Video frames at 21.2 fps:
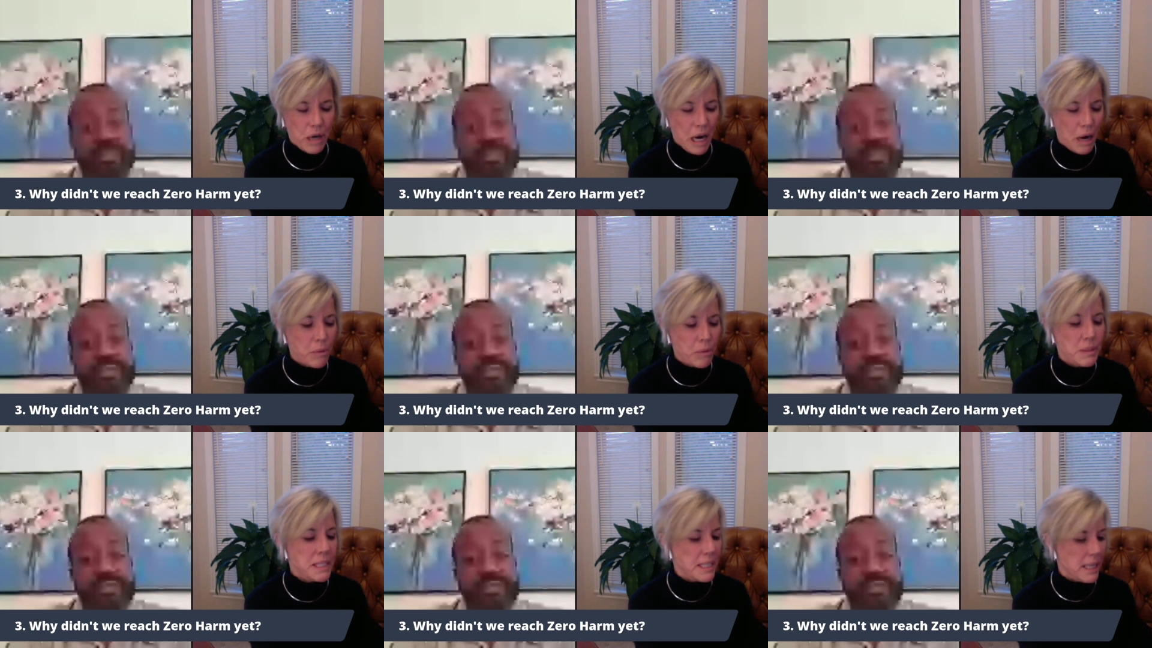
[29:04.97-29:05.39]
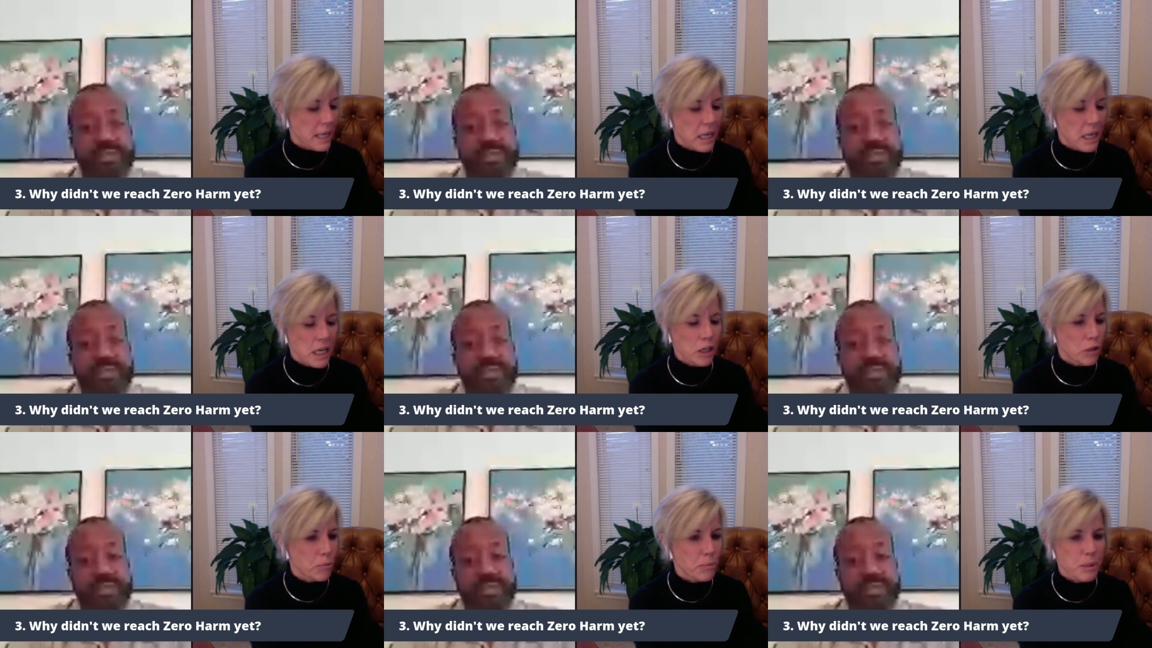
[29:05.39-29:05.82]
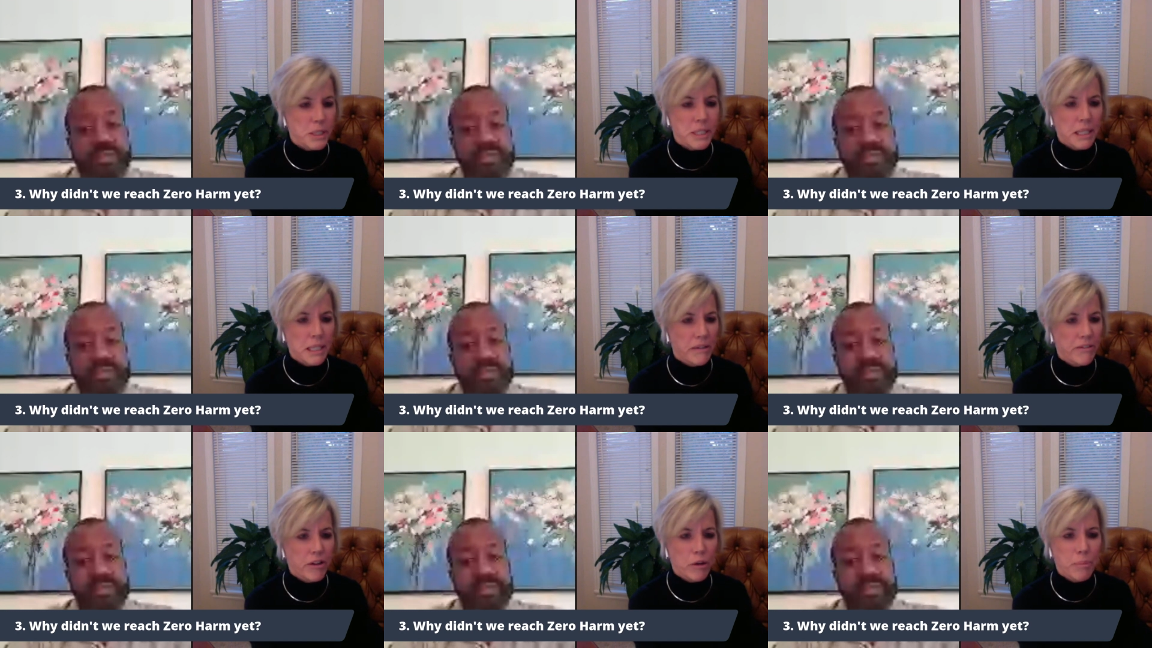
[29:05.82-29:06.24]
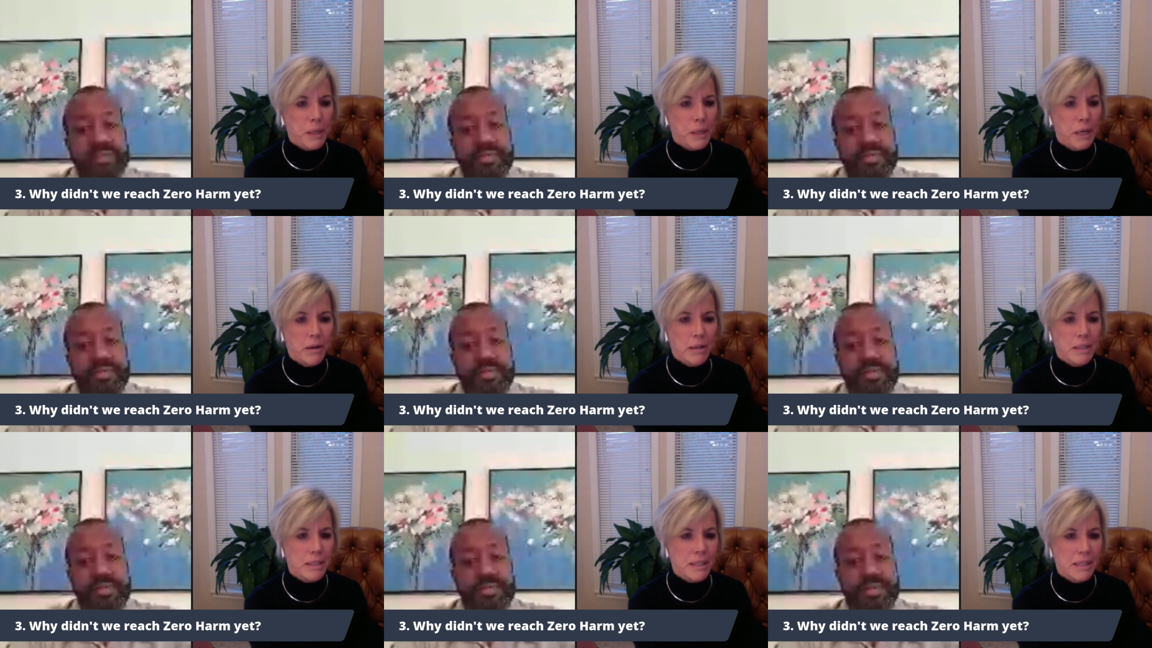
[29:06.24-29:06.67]
Speaker 1: I would say 100% of our
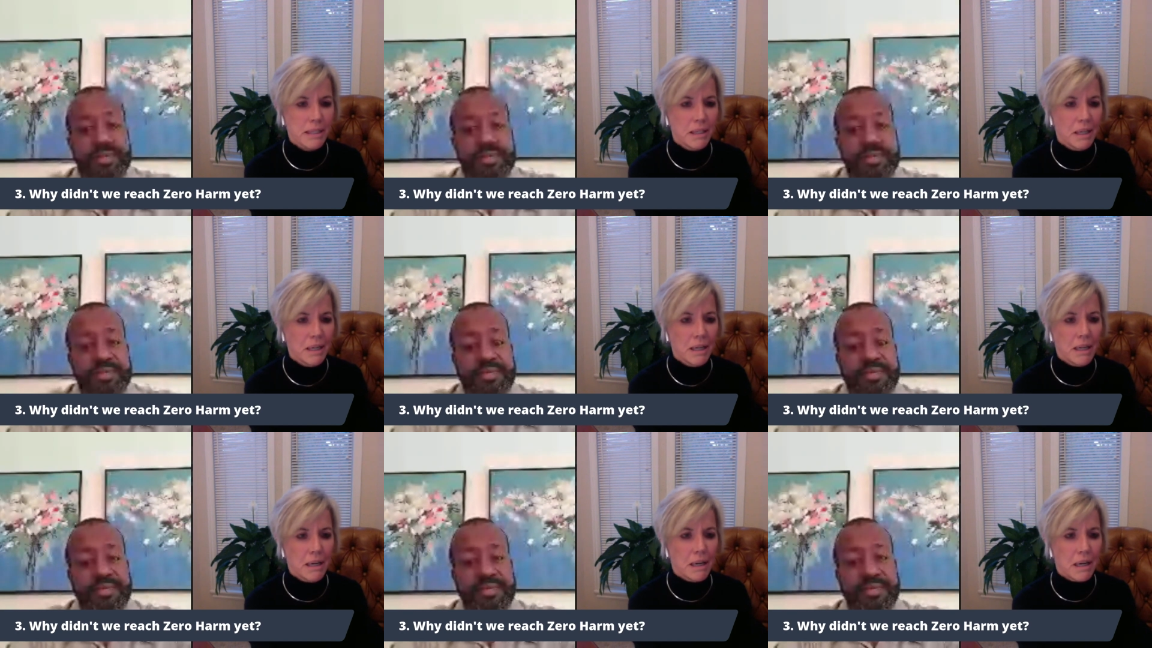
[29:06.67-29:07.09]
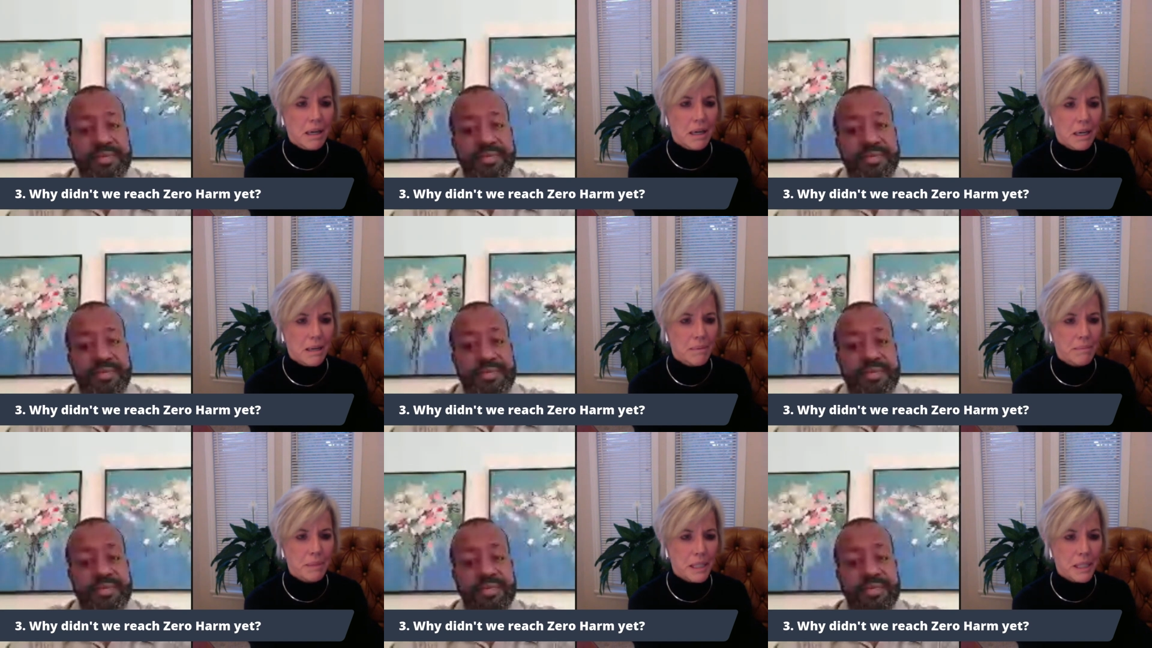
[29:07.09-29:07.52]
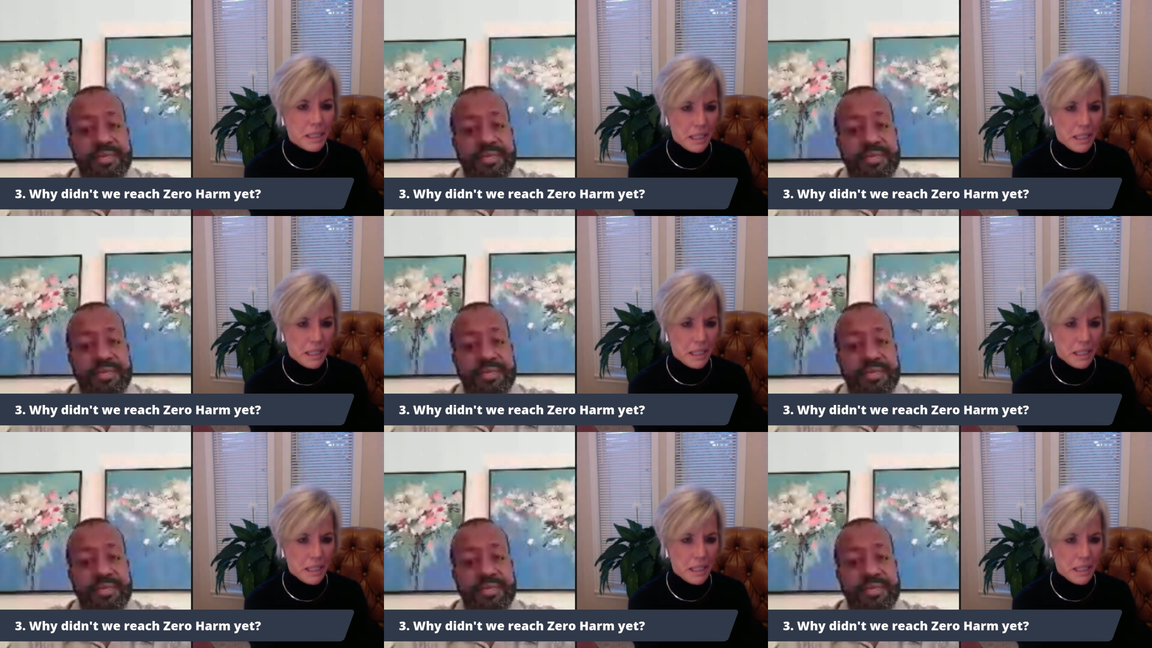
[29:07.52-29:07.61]
parents um,